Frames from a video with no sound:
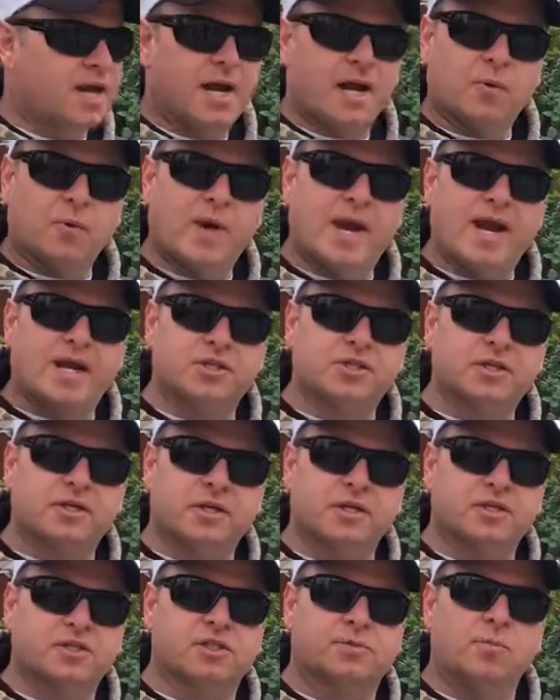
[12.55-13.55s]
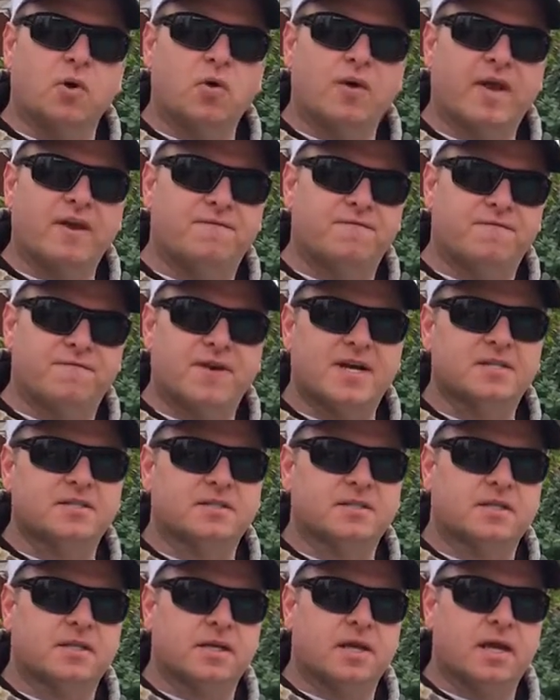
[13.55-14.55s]
and we're actually gonna smoke a
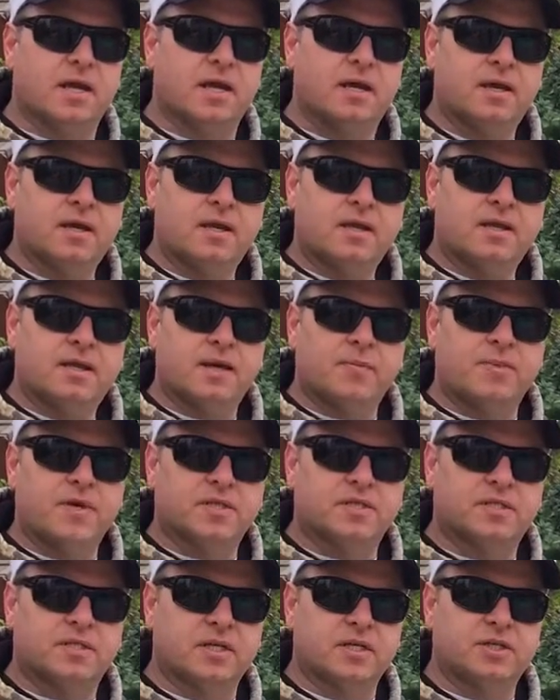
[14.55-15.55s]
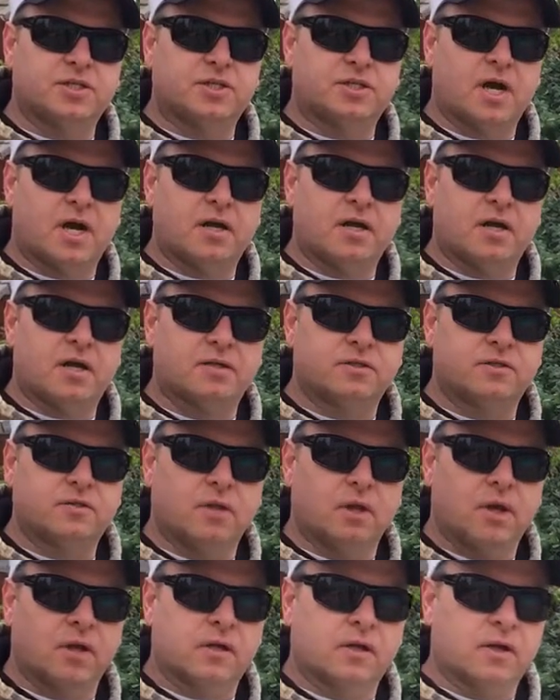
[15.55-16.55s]
pheasant today that my son shot not too
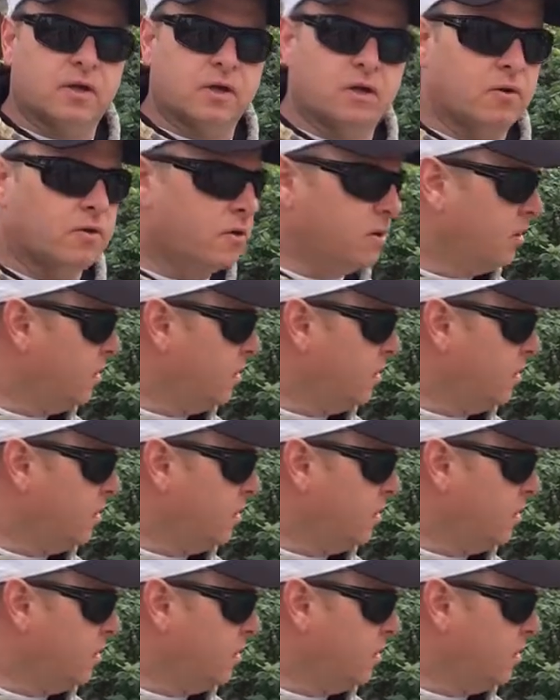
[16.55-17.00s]
long ago.